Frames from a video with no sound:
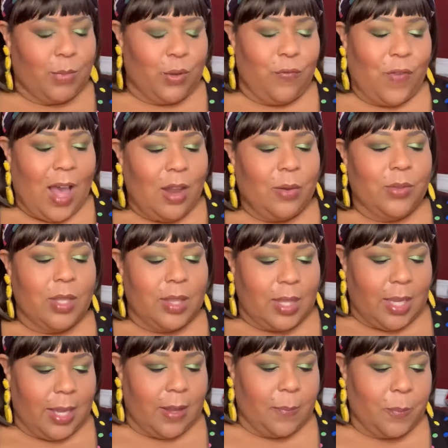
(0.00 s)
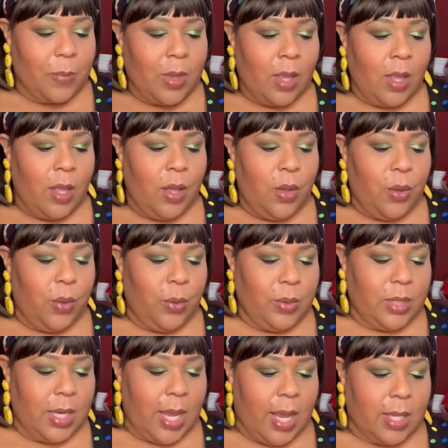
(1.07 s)
You follow the theme.
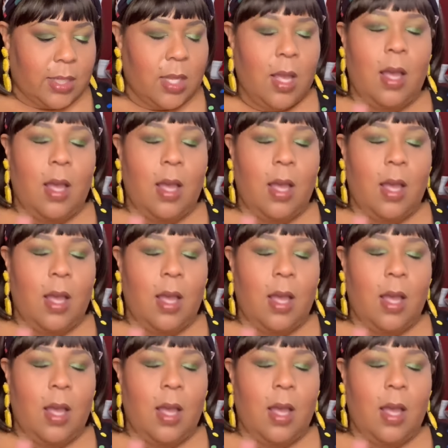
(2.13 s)
Who's next?